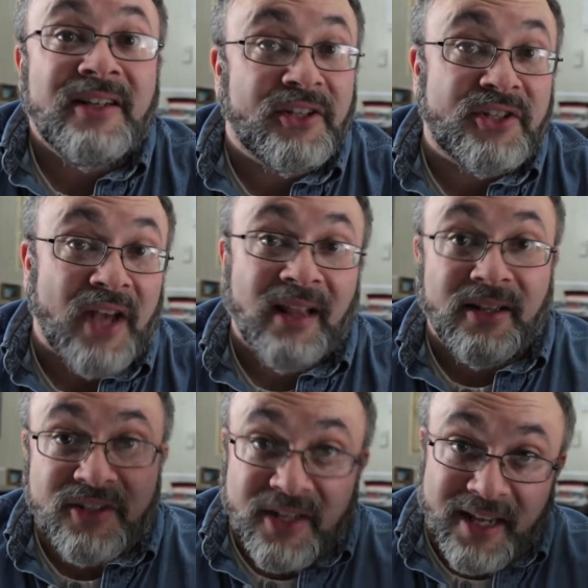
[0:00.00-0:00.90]
to
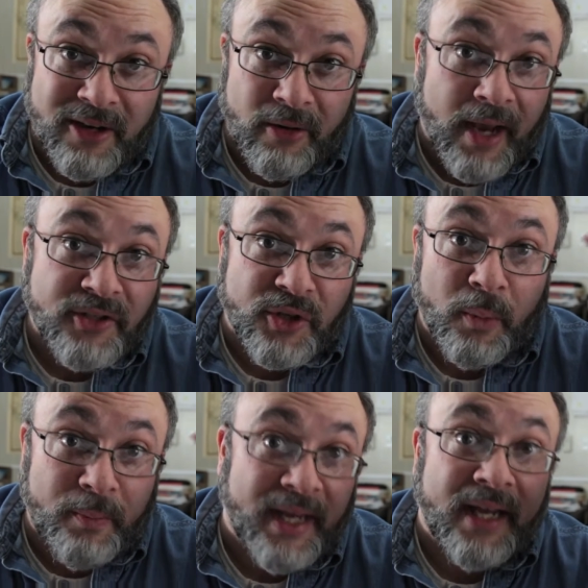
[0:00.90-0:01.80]
silence the inner SOB